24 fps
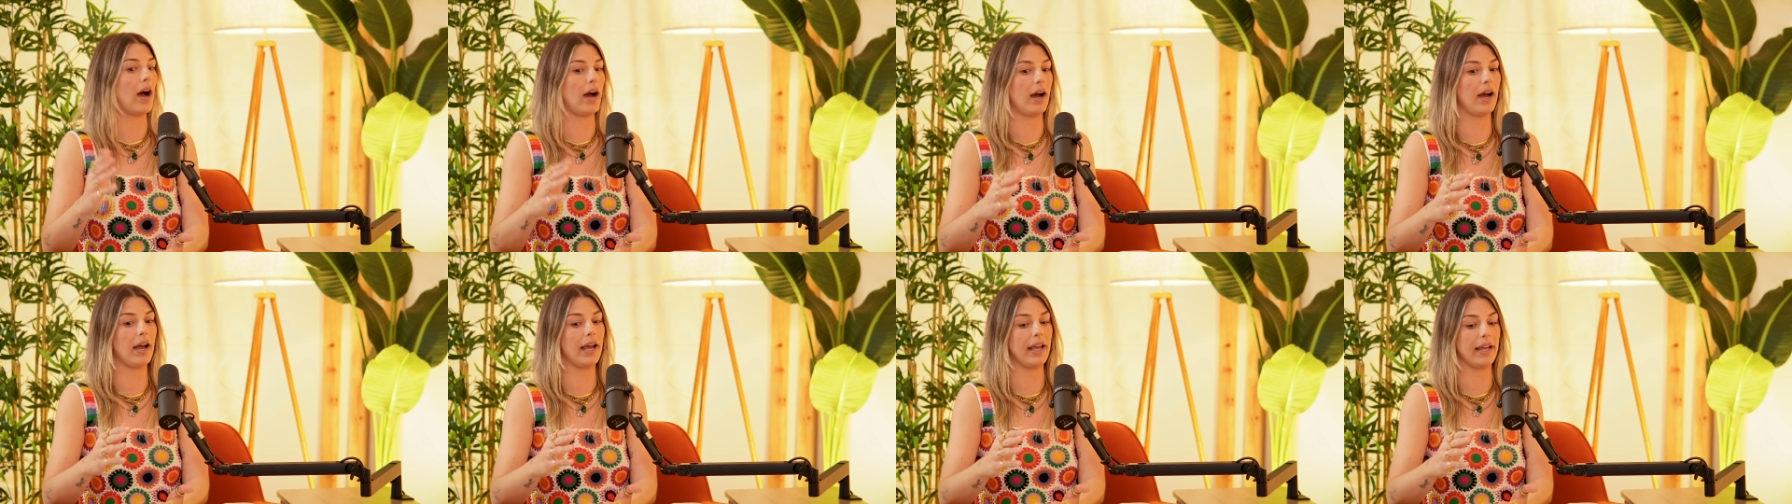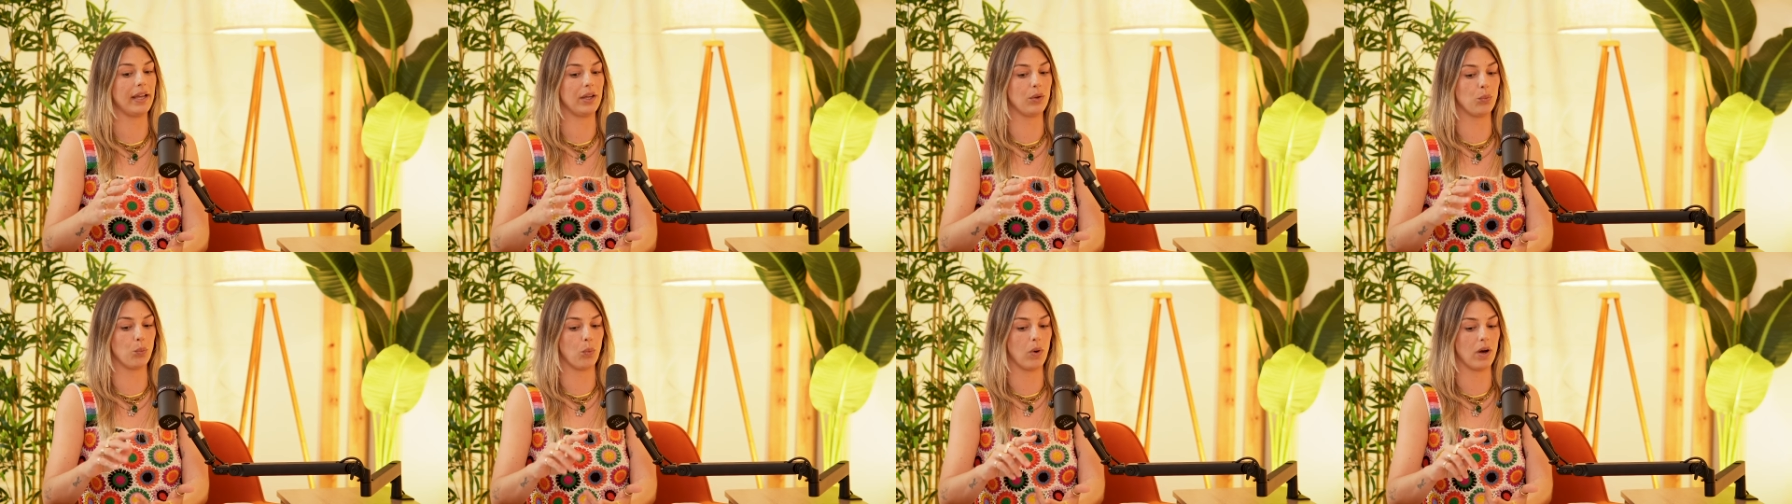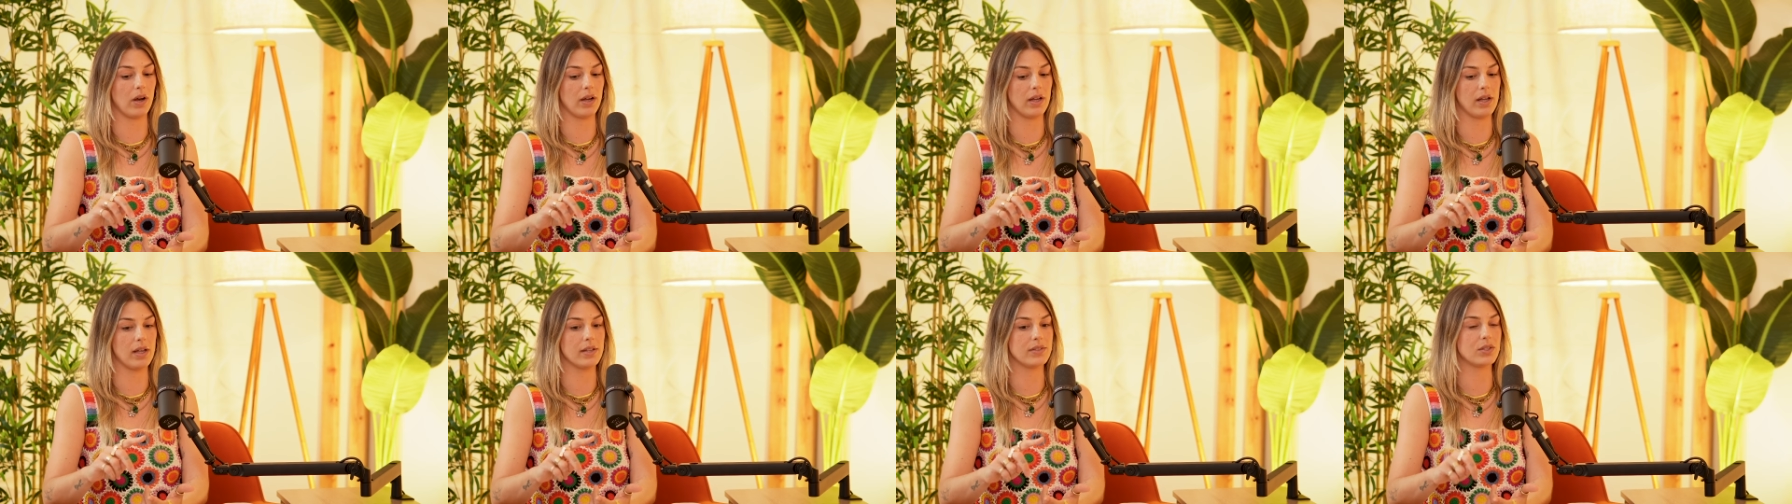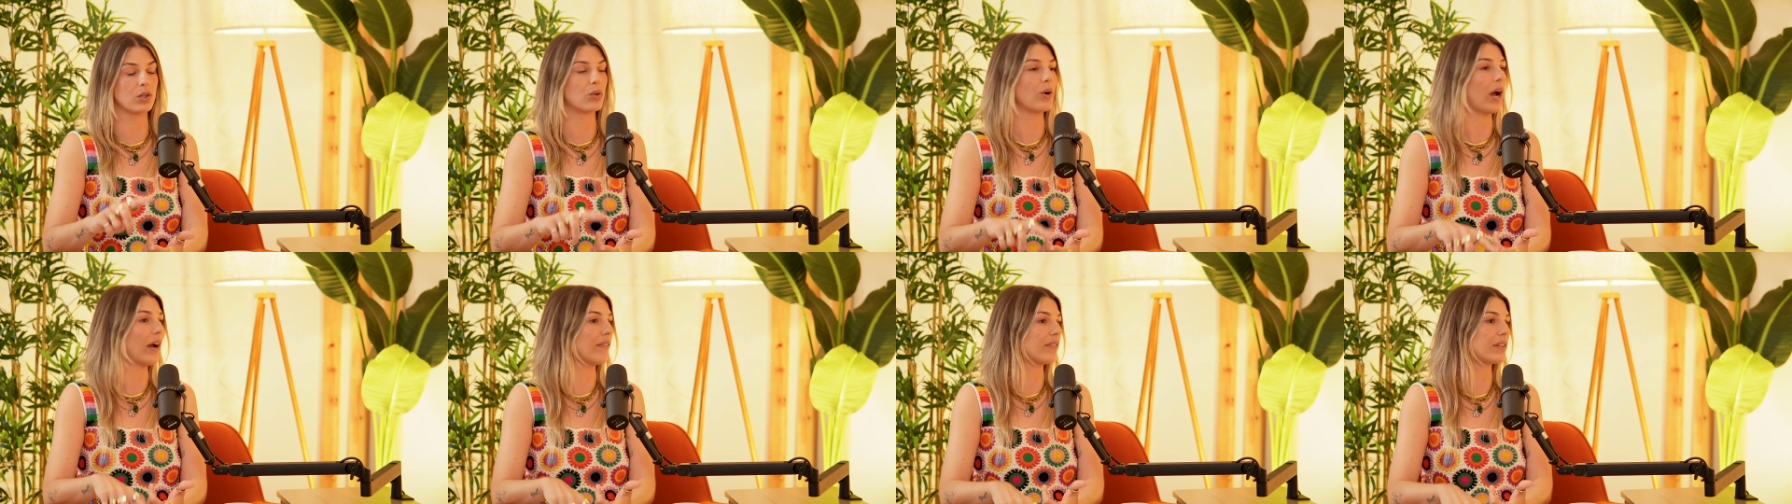I was a
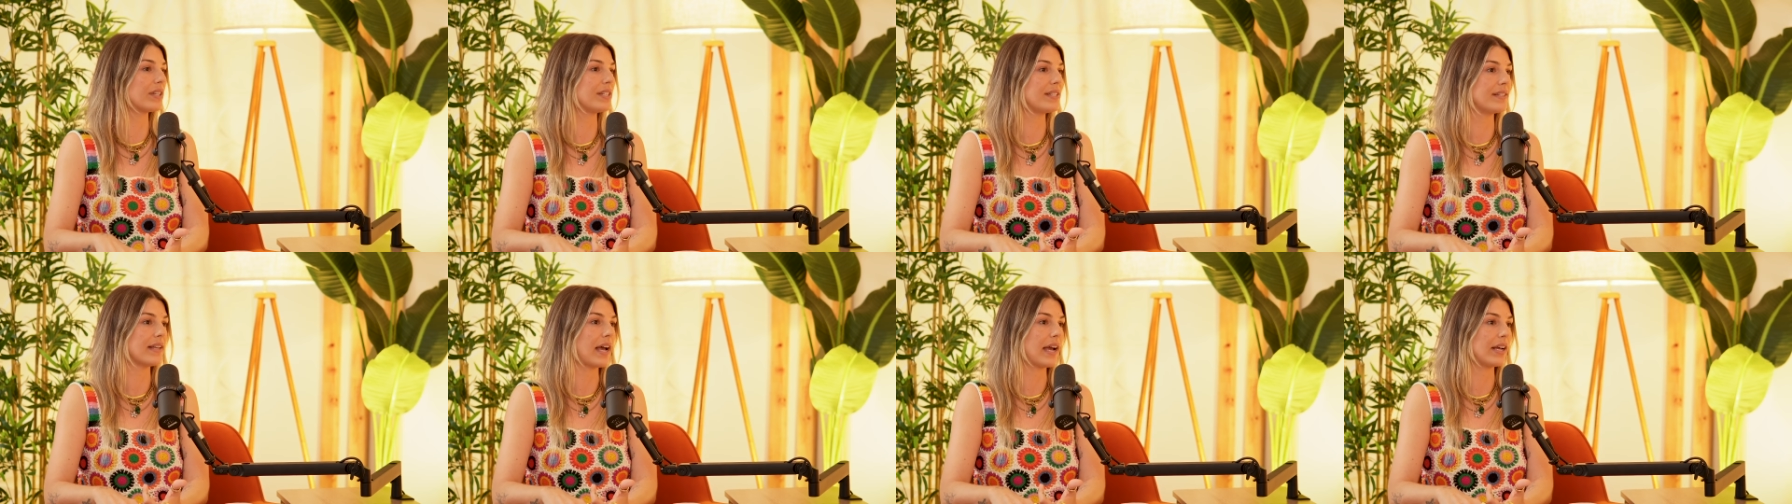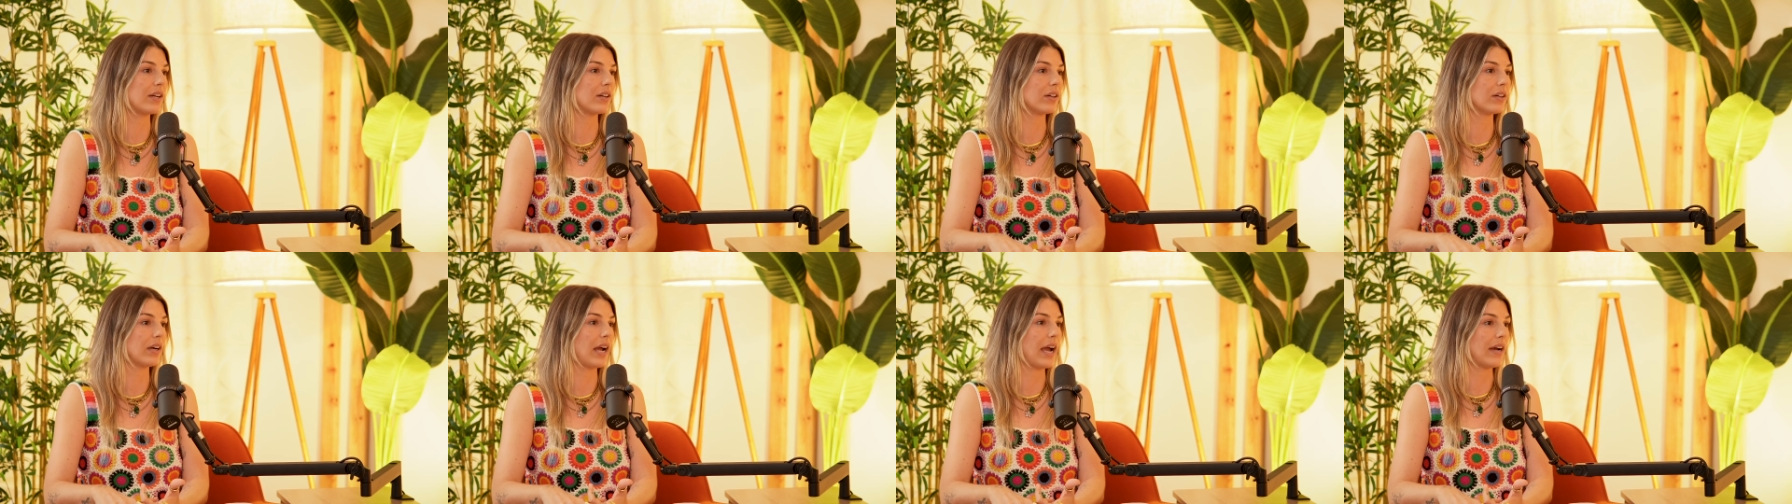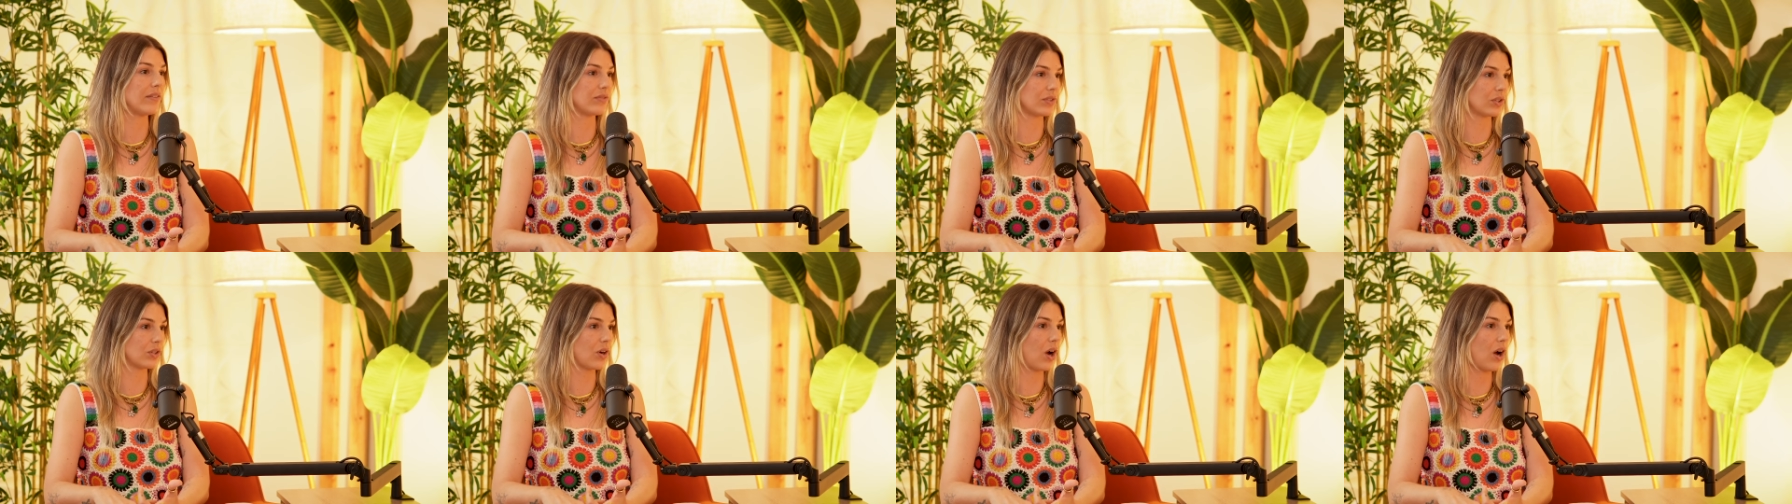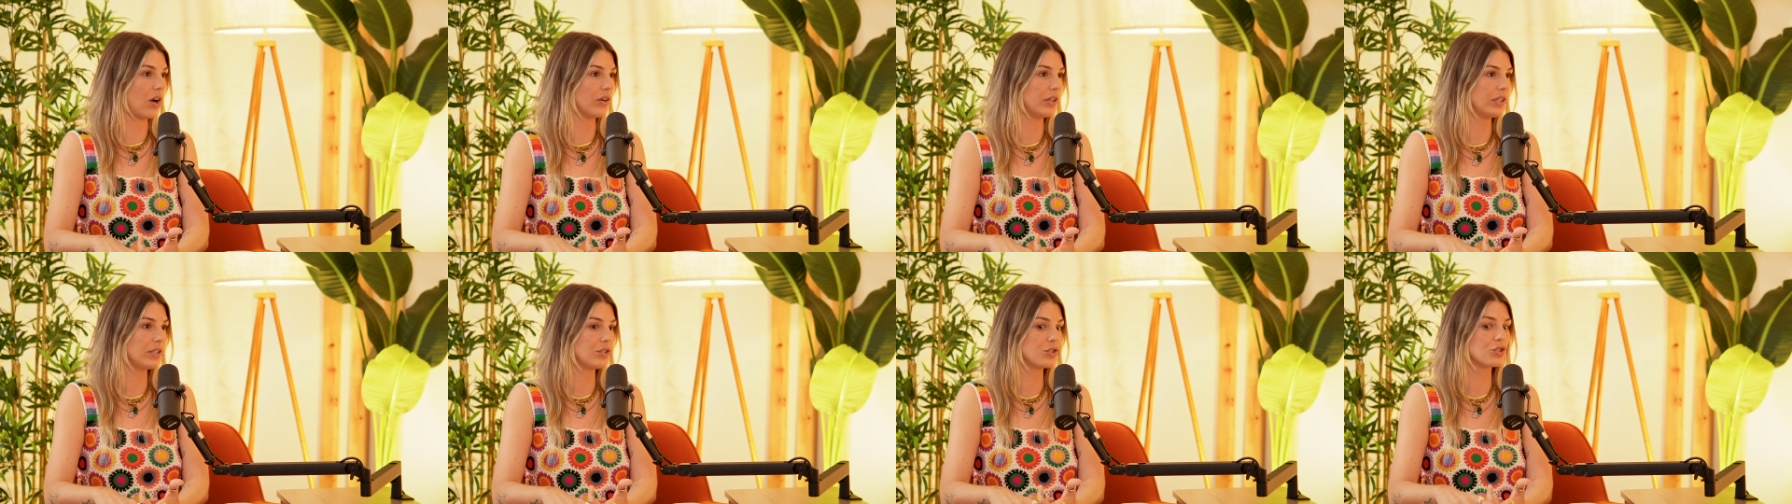graphic designer after
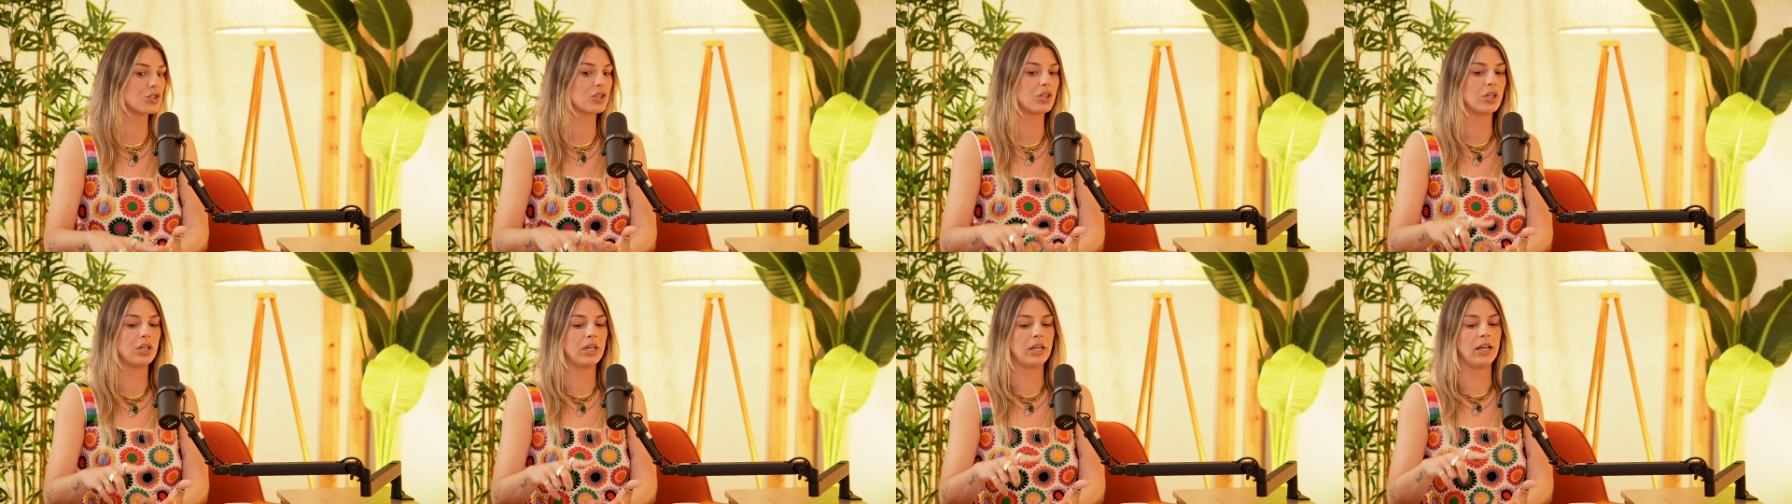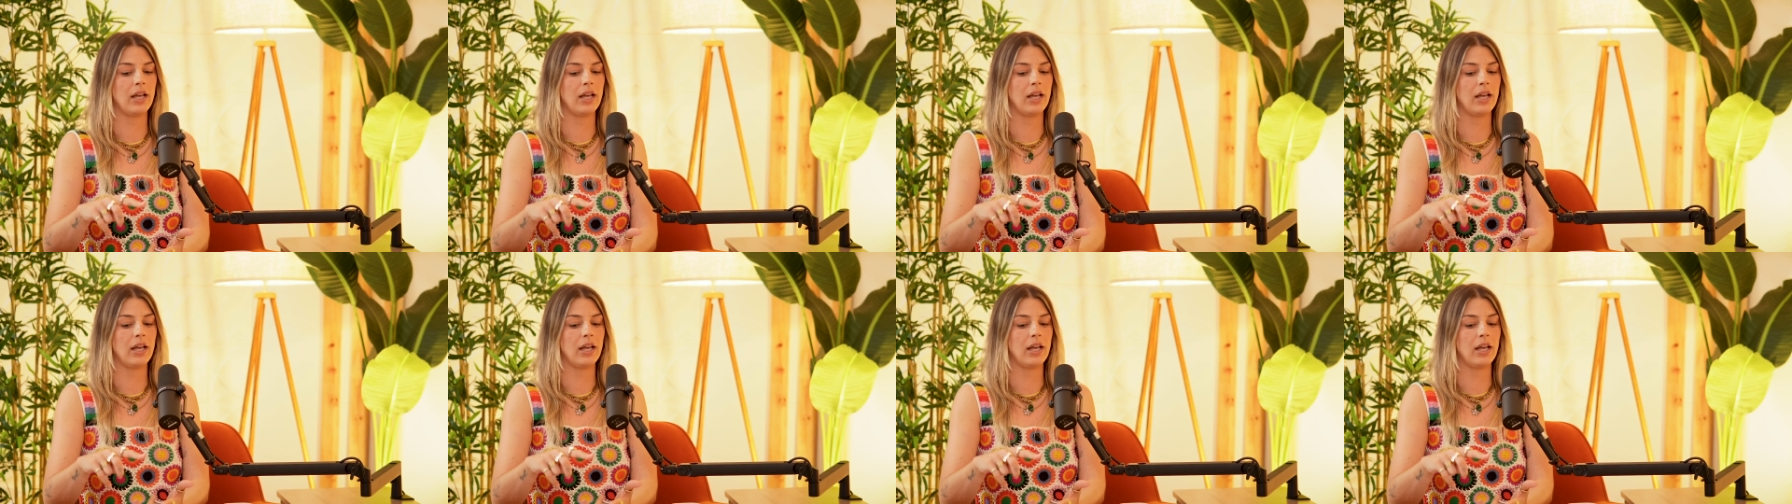college.